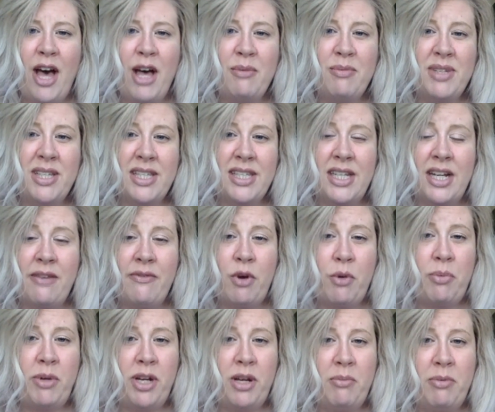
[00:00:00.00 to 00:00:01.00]
Since then, I've
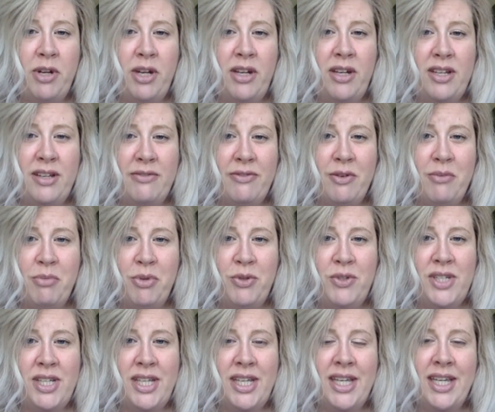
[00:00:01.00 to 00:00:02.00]
opened up a different
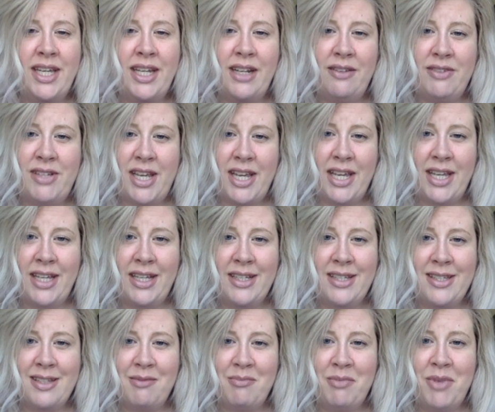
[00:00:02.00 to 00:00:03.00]
boutique, and I've taken
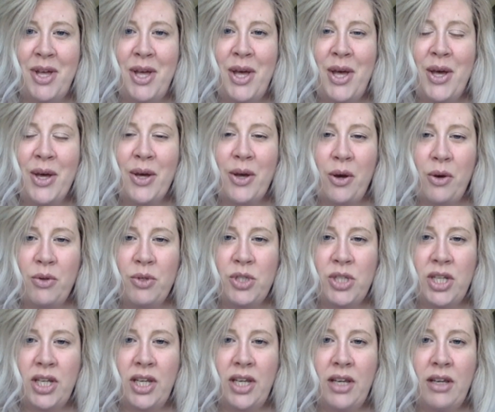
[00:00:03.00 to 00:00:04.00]
some
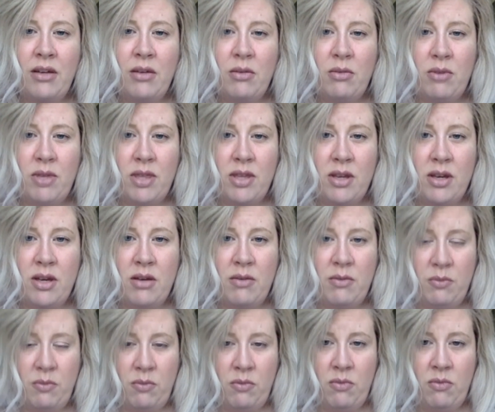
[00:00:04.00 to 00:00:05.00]
coaching with a
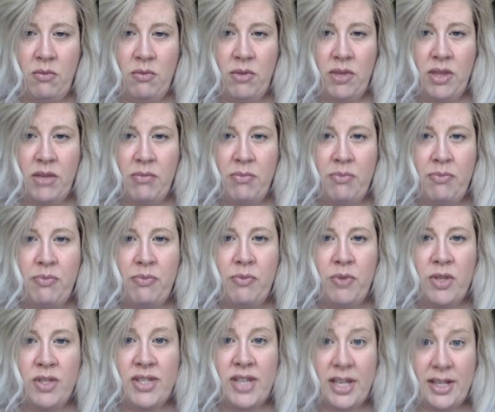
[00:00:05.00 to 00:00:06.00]

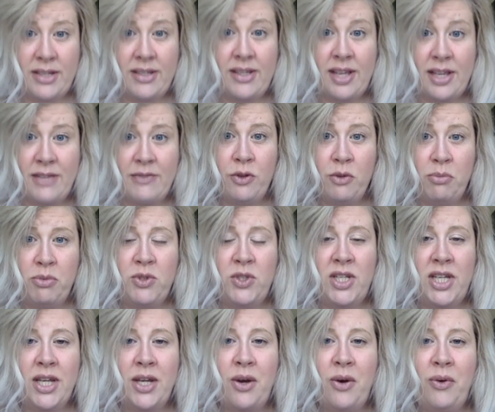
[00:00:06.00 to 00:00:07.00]
successful
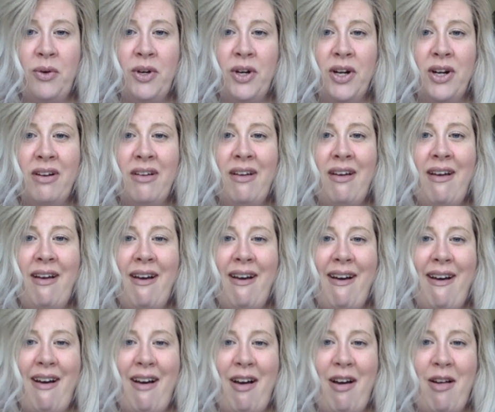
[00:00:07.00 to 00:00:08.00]
boutique owner,
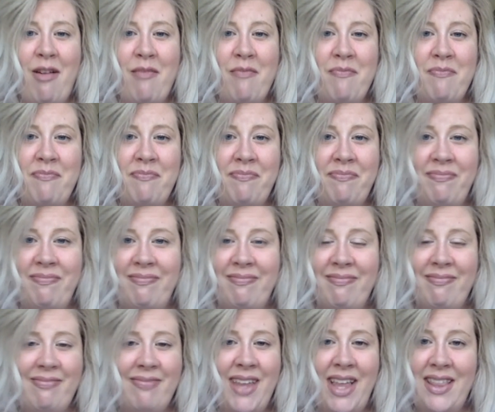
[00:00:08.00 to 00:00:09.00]
and
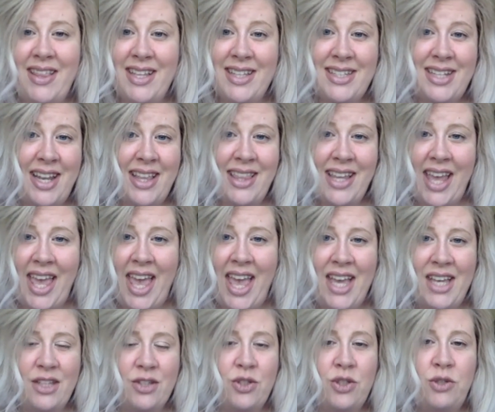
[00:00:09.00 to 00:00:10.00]
that's not the
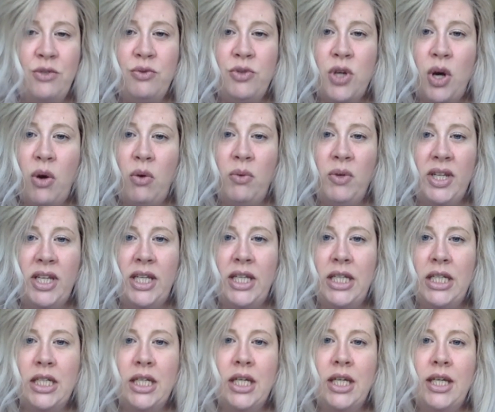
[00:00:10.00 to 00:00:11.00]
case. You don't
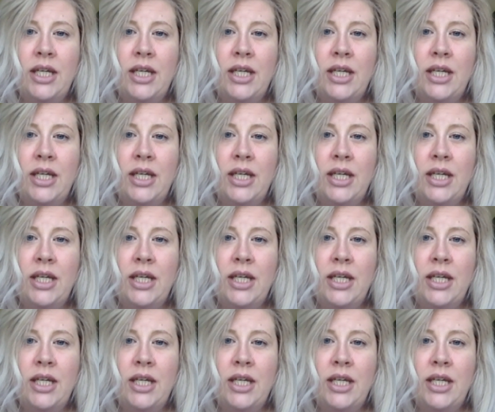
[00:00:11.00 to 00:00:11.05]
need